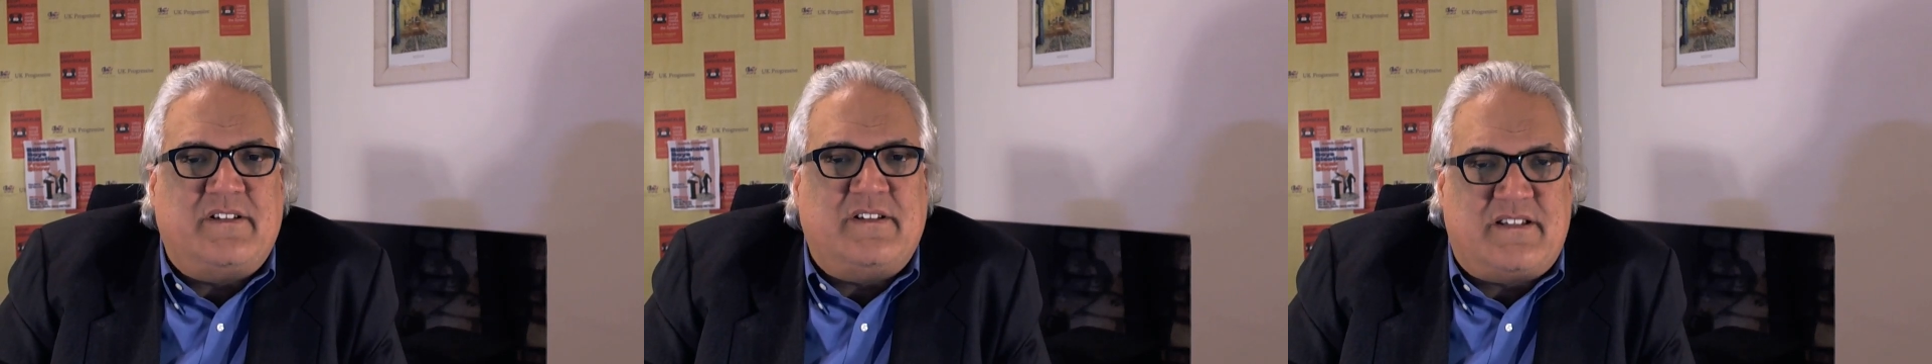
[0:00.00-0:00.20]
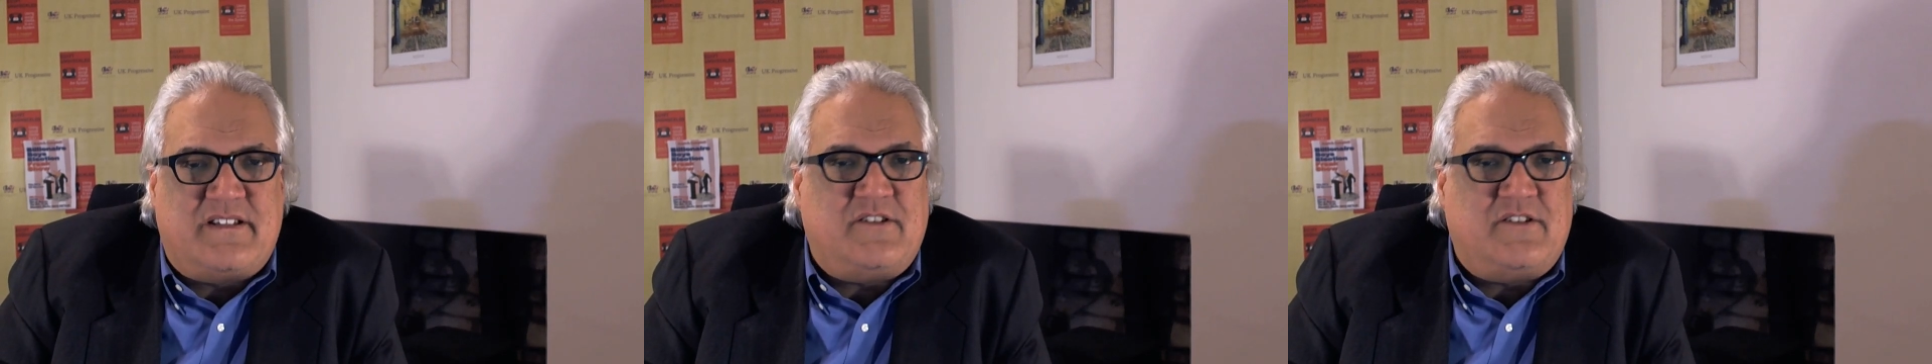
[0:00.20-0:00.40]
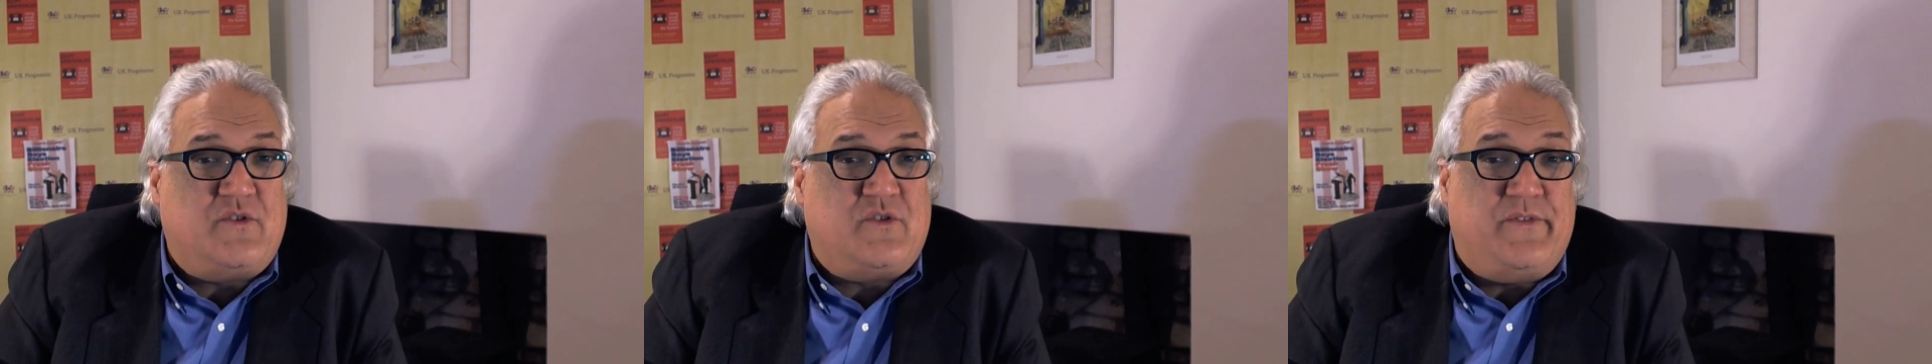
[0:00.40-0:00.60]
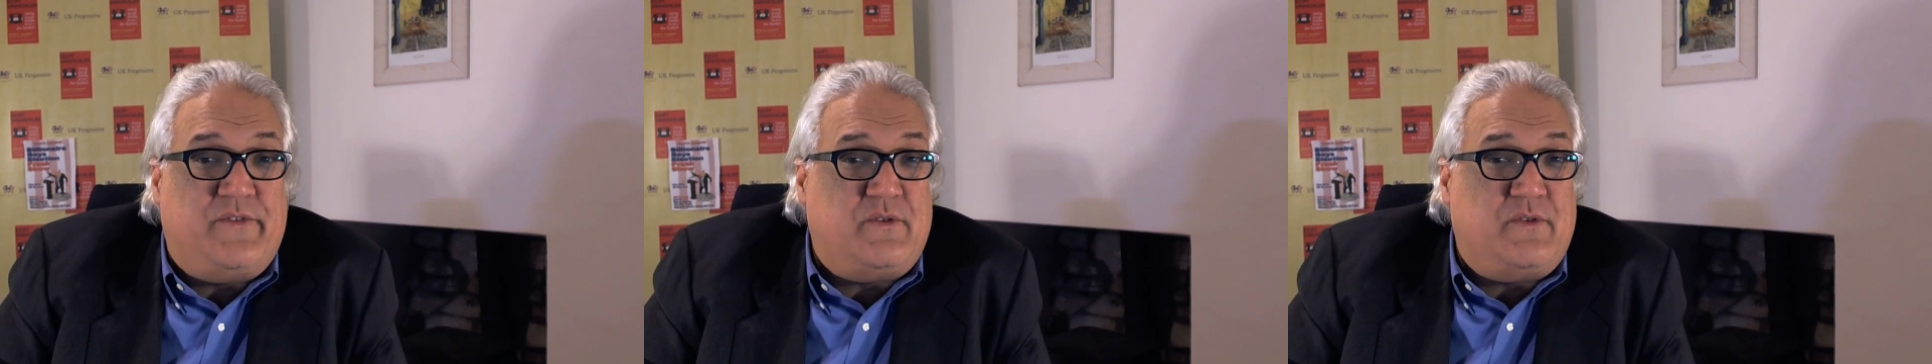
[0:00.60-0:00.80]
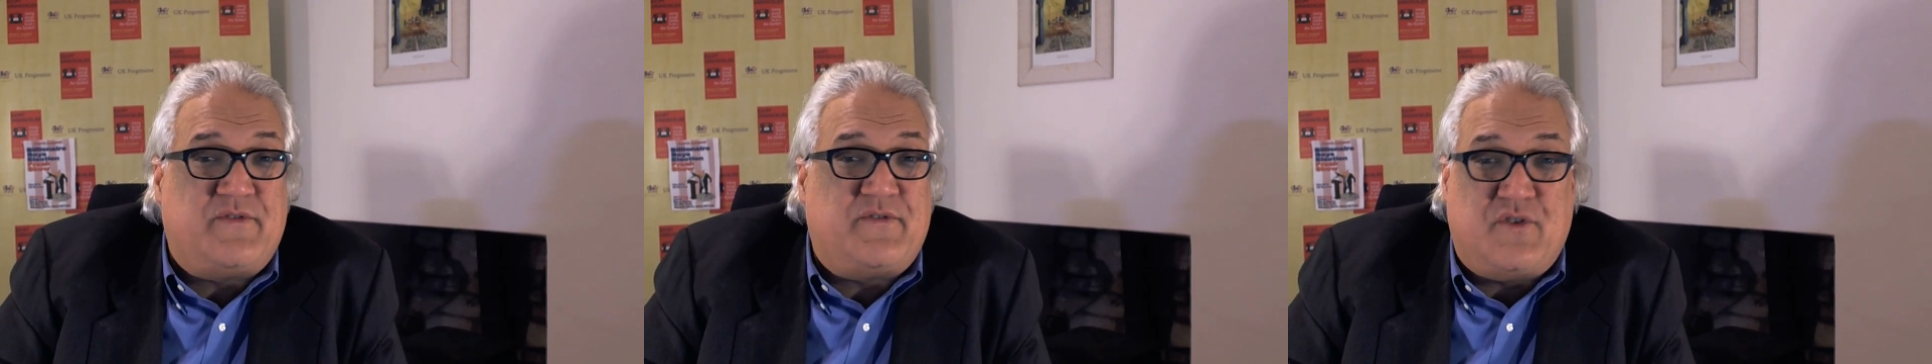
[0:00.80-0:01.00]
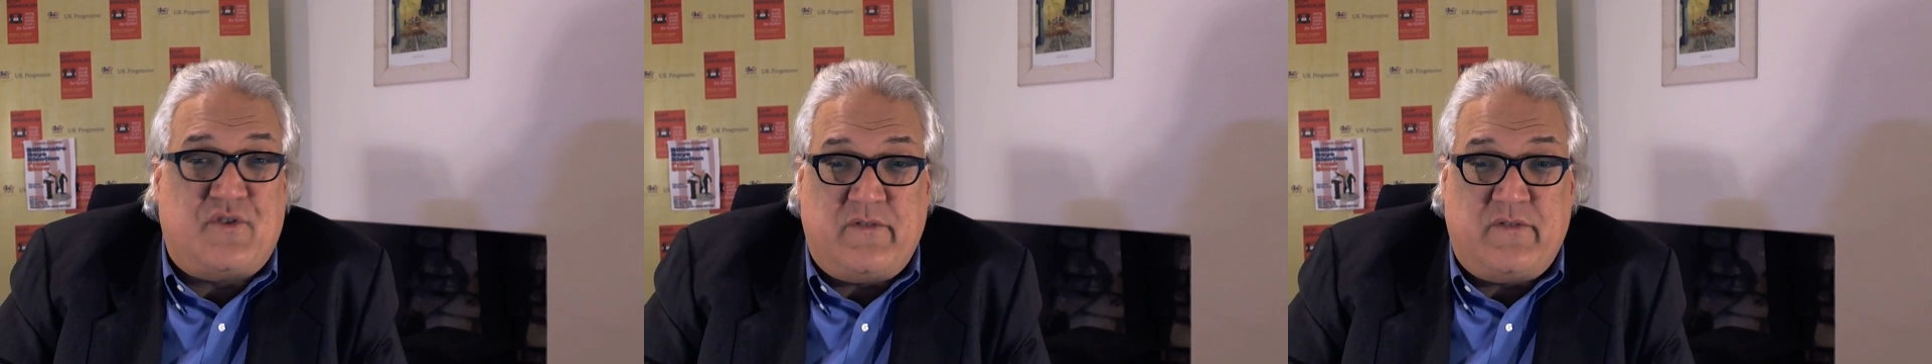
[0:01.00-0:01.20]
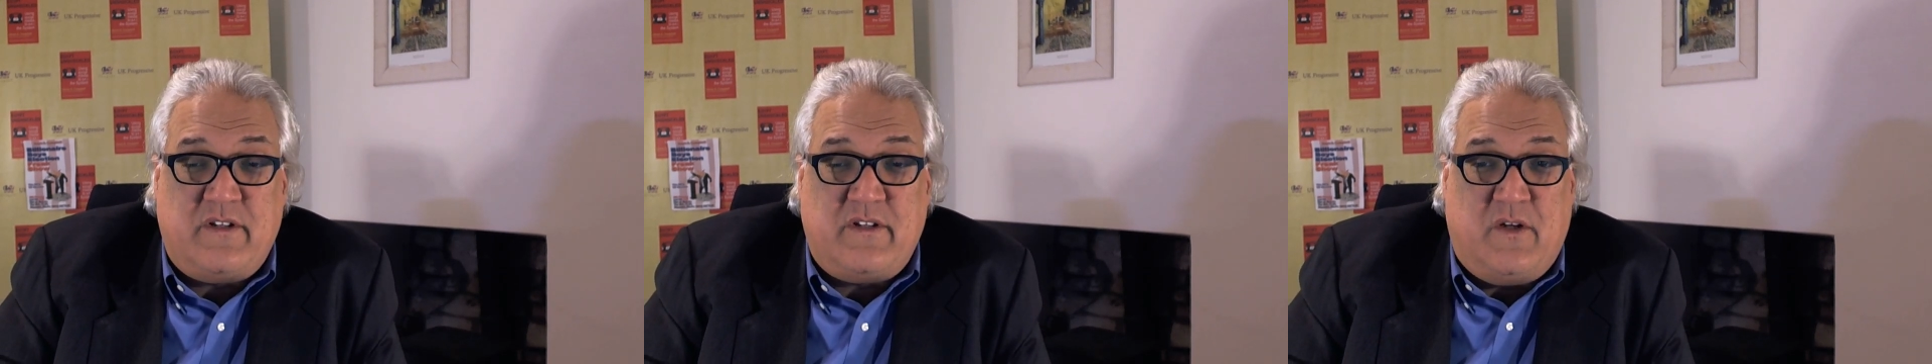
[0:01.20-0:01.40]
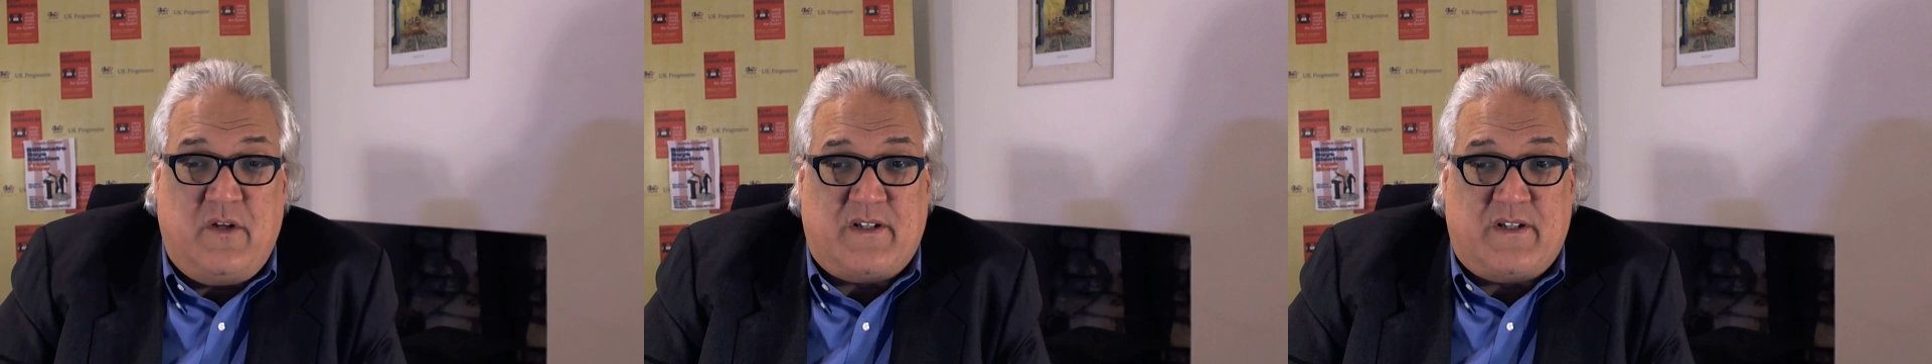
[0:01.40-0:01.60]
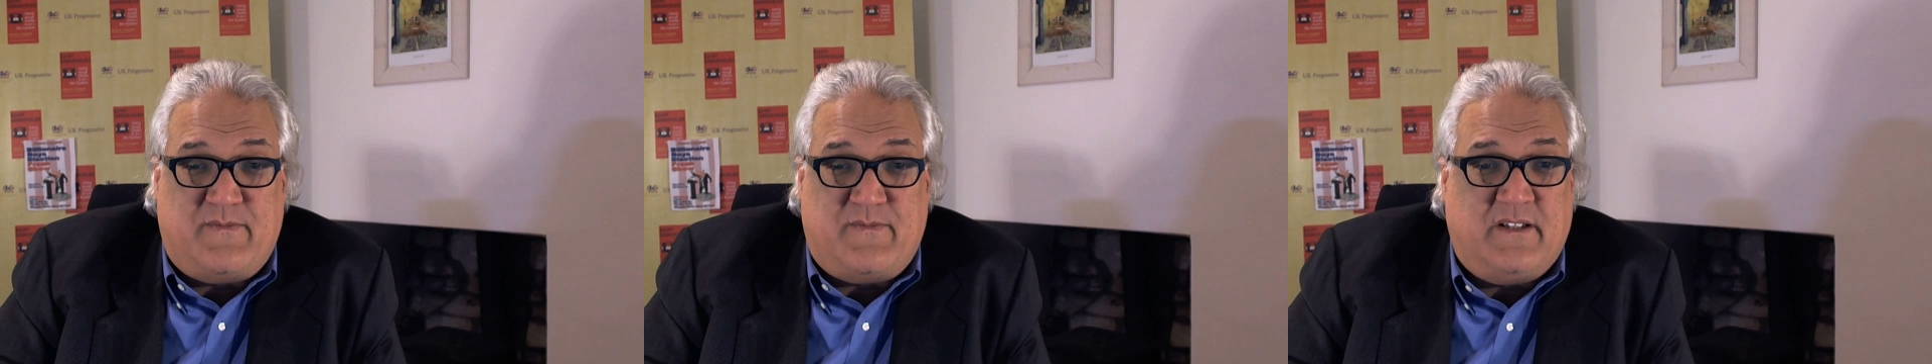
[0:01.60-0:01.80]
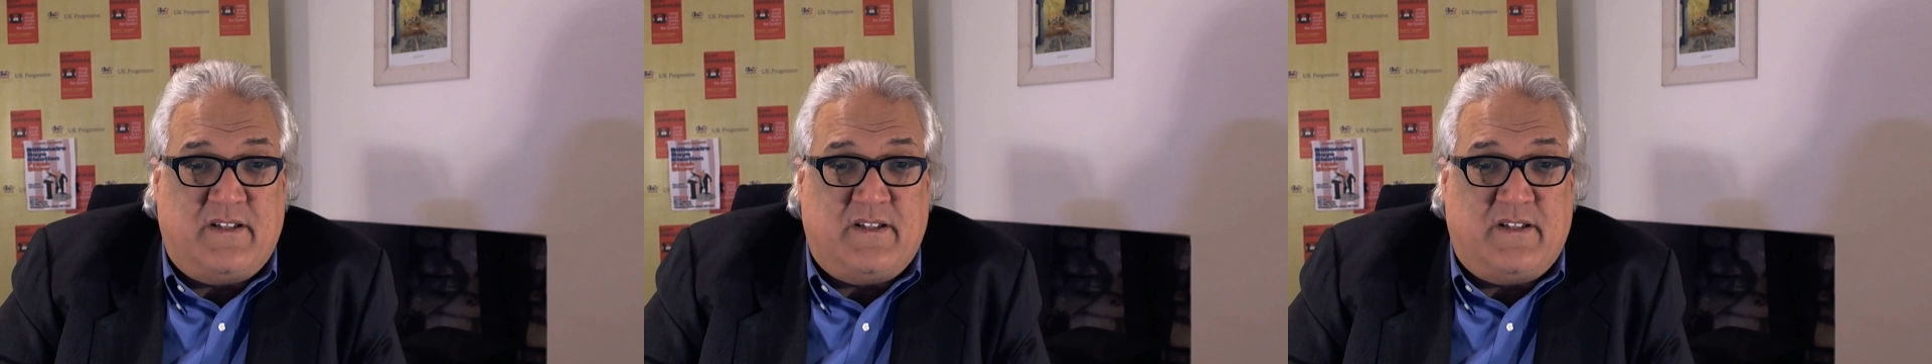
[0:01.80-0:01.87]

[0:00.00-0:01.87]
constituents who have served in the U.S.